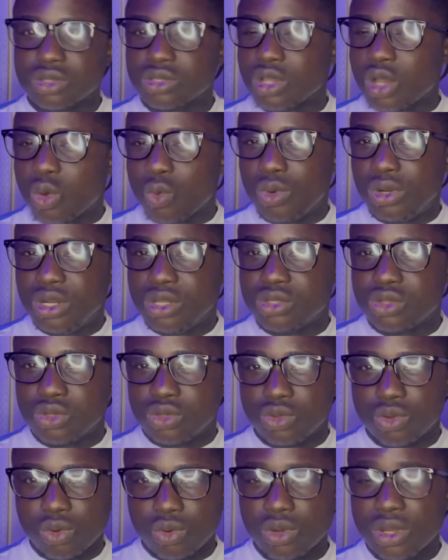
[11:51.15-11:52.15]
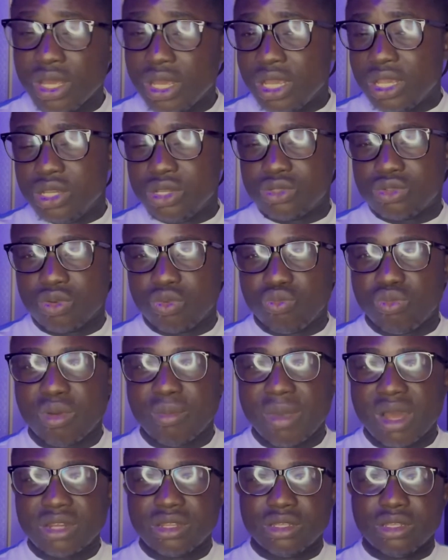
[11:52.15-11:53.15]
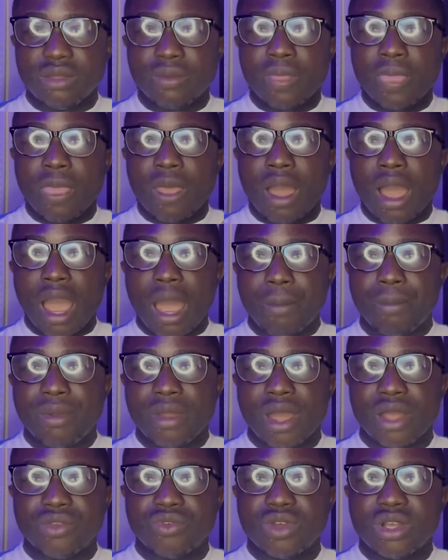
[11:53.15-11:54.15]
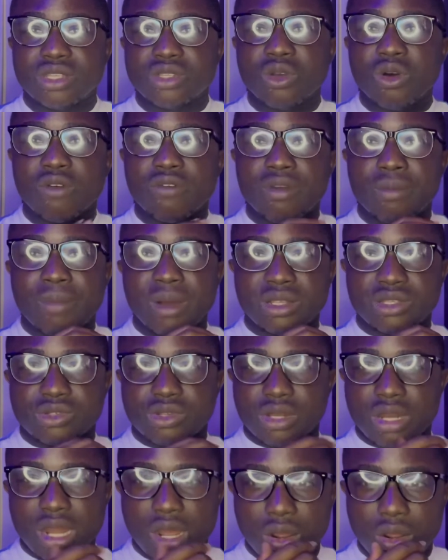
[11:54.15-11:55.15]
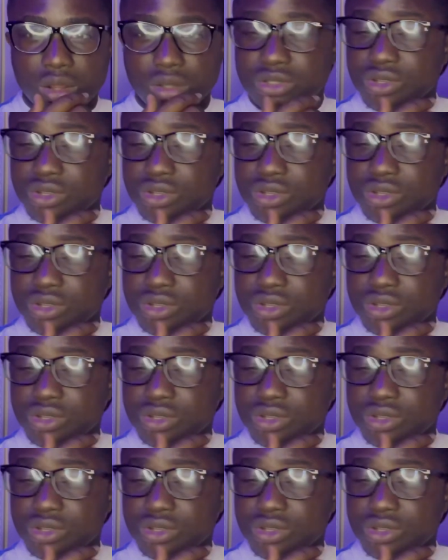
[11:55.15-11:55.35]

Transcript: All we need to know is to remember the IP address of a particular,